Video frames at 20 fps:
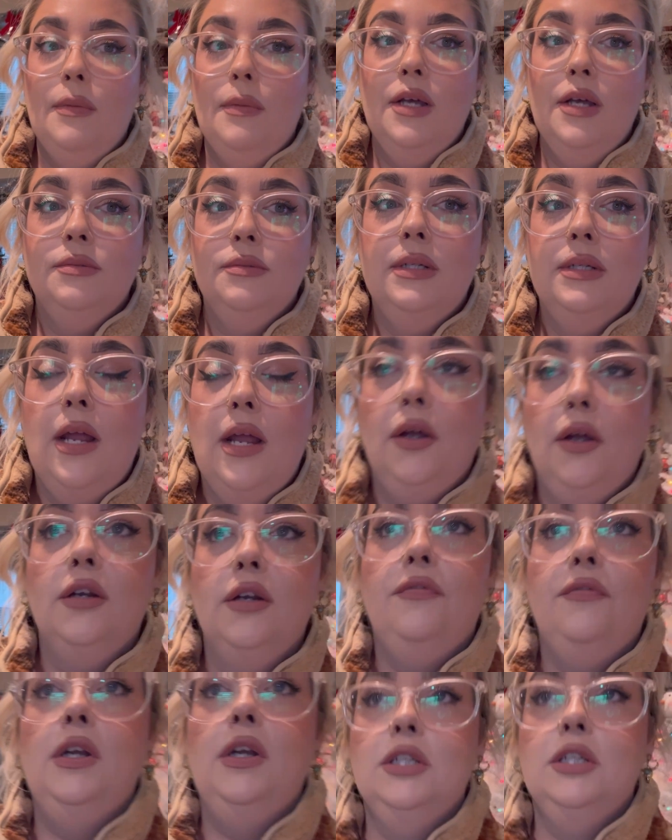My husband and I are going
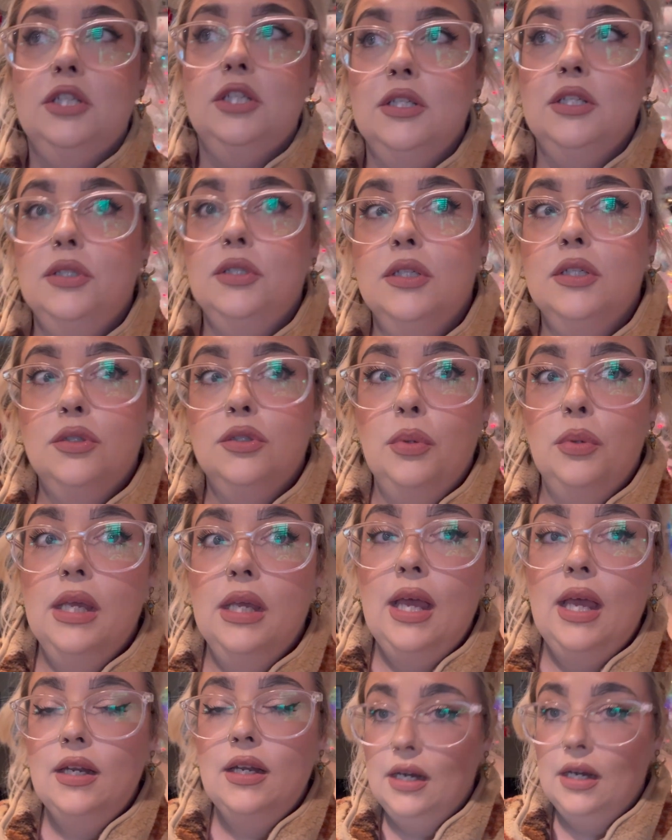to finish this
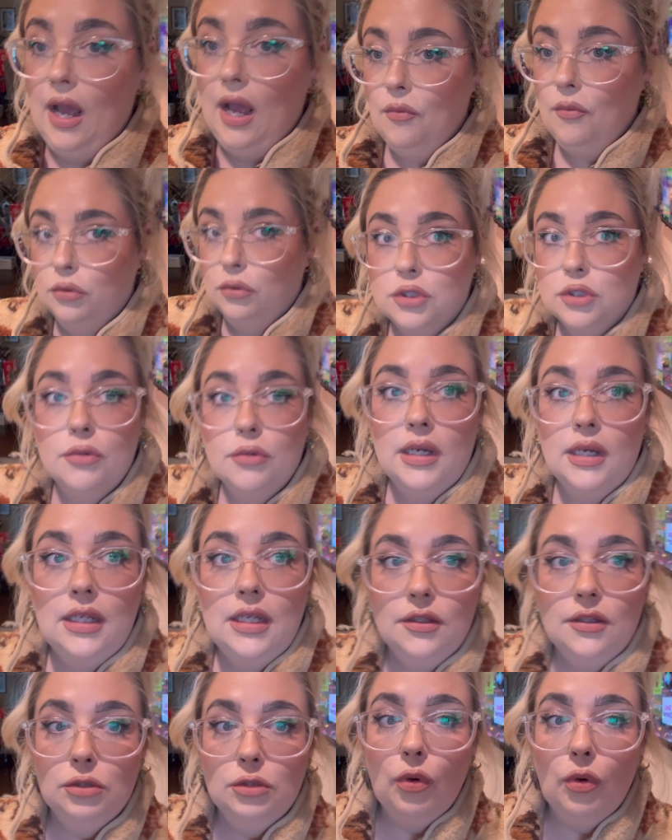weekend, and I won't do any
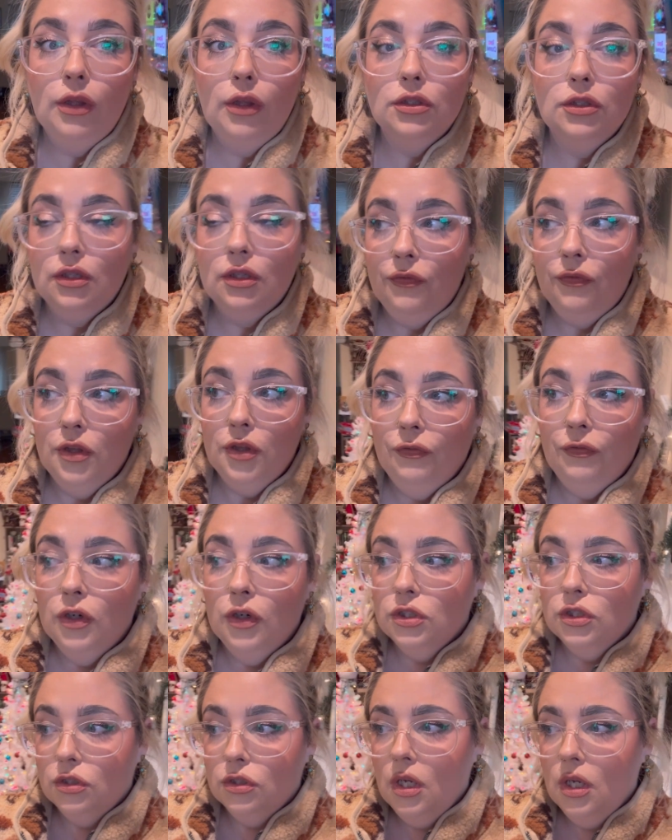of the spoilers for the
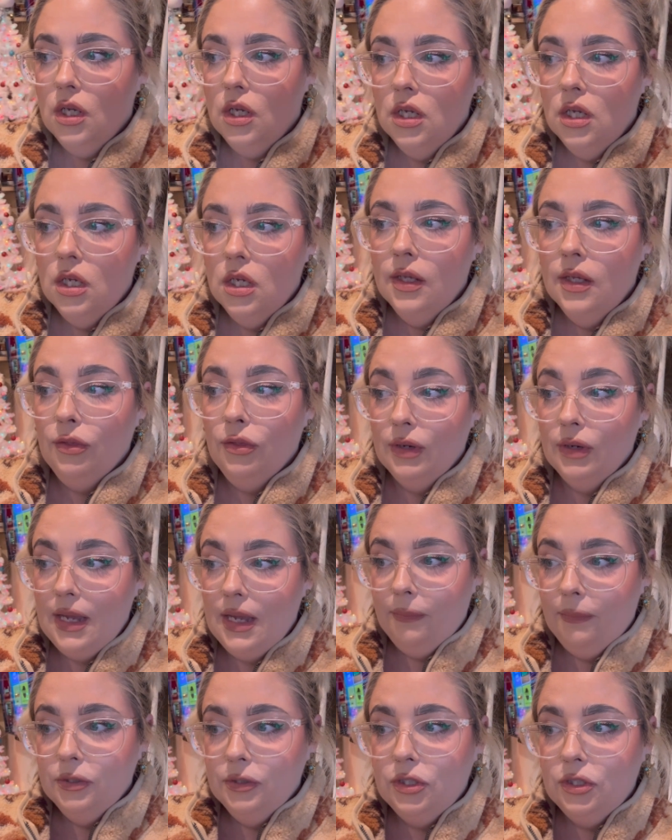first 3
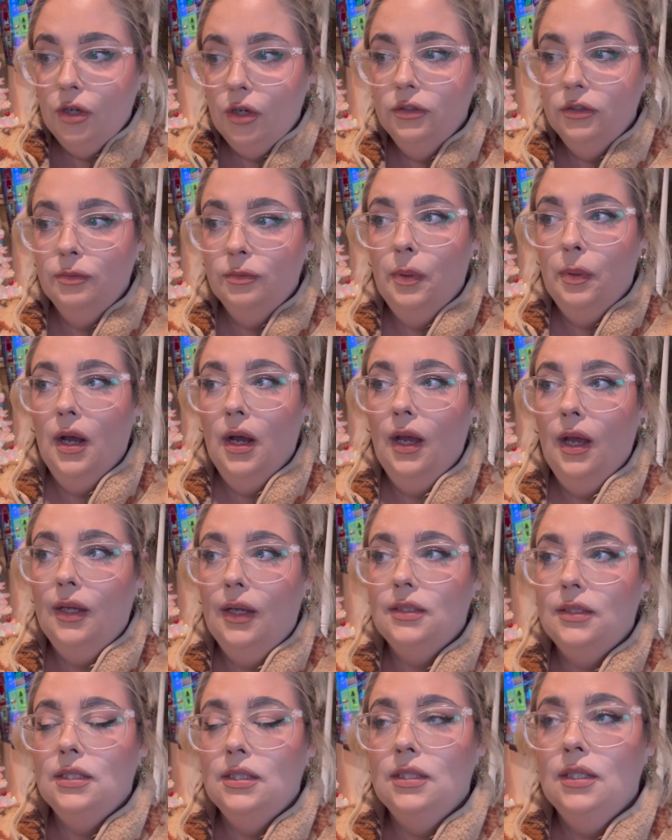episodes,
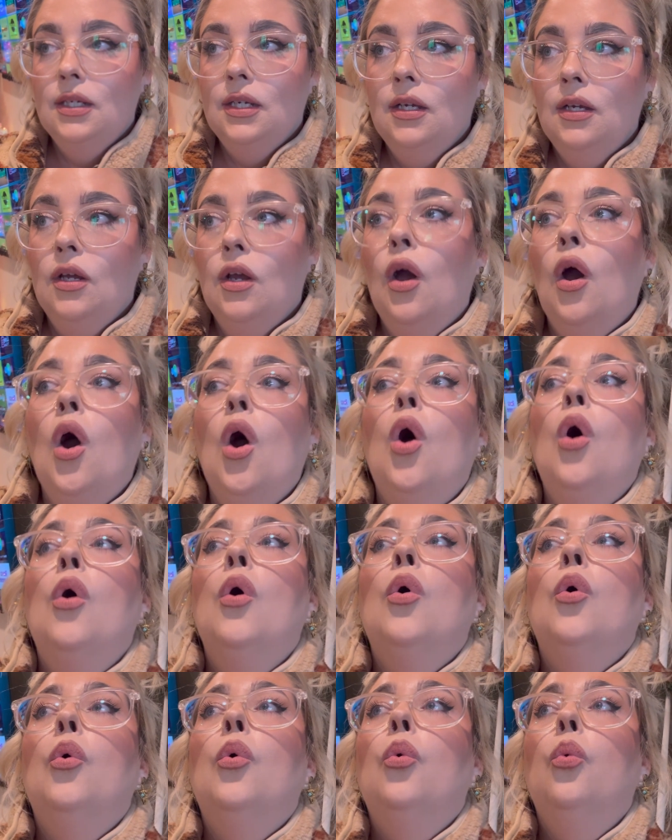but
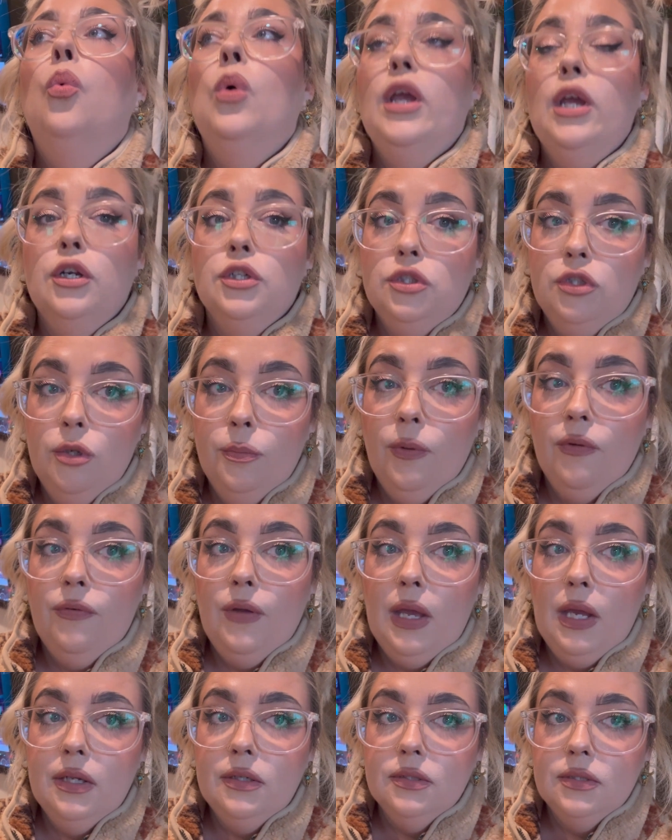we are super
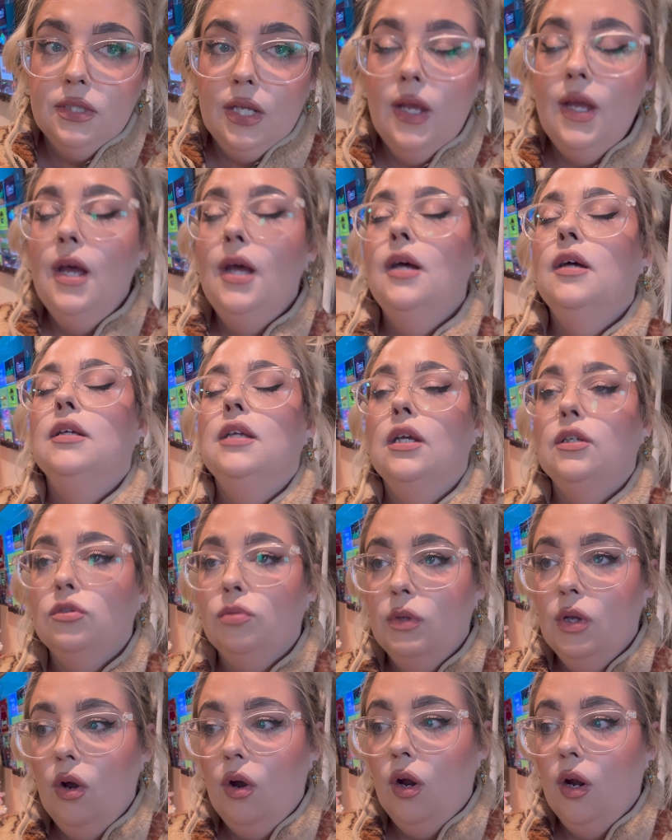fans. Yes,
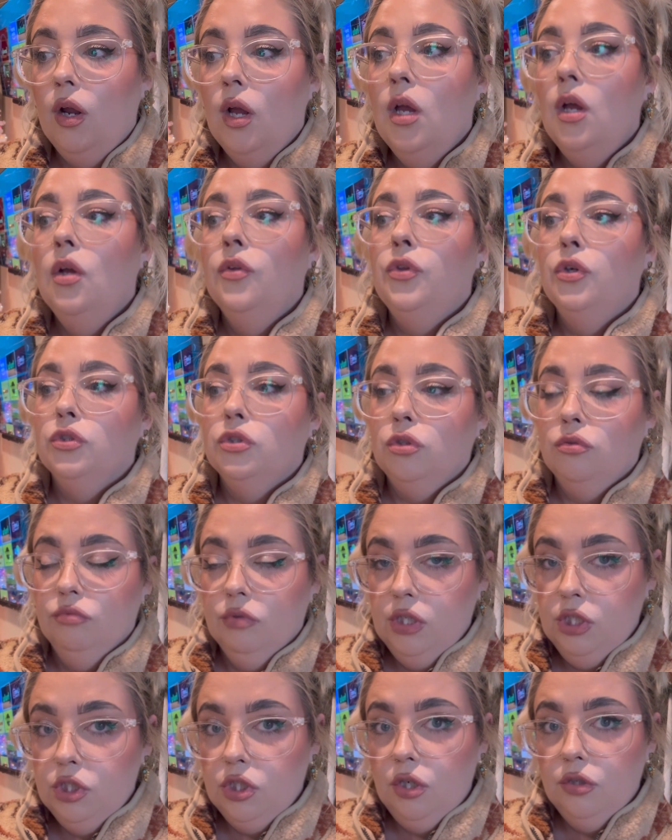we are. There's
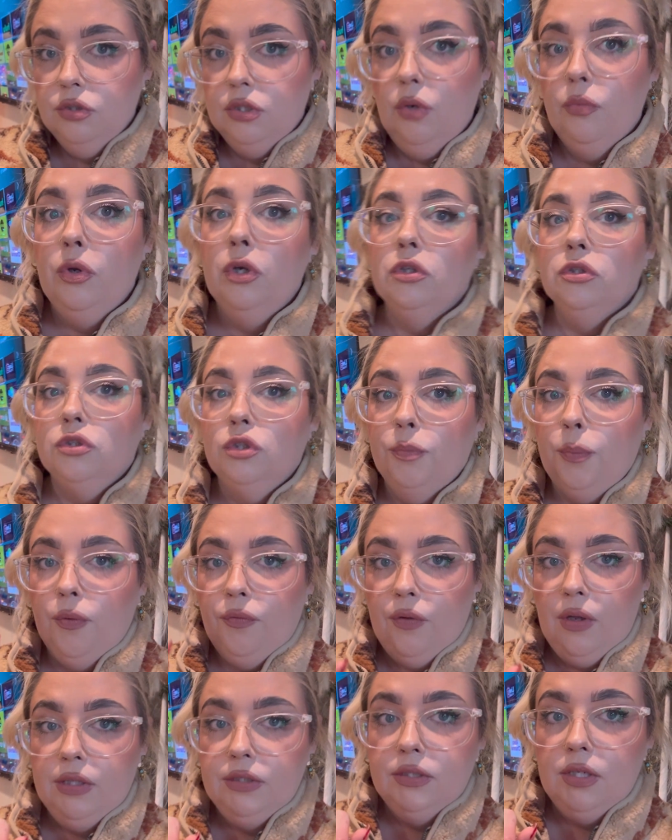3 shows that we are super
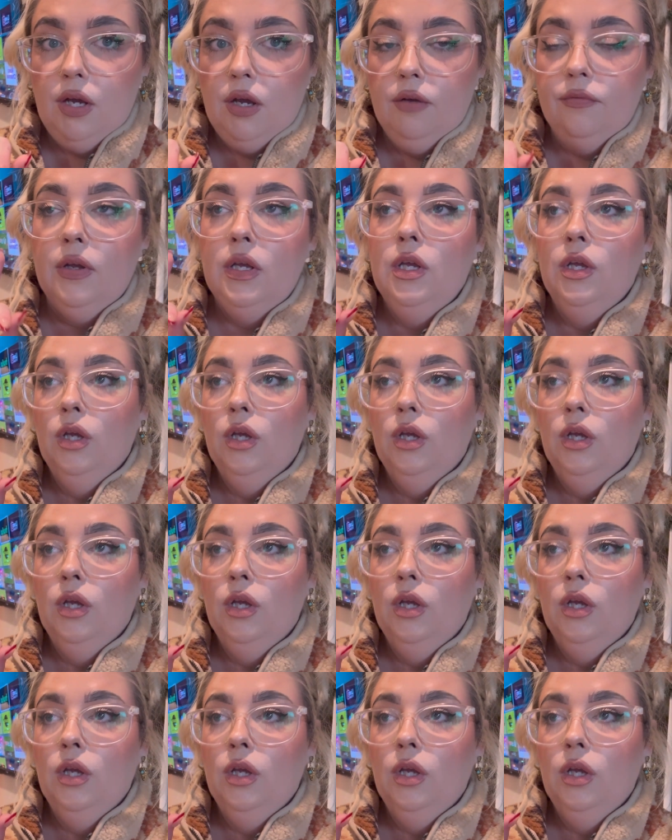fans of.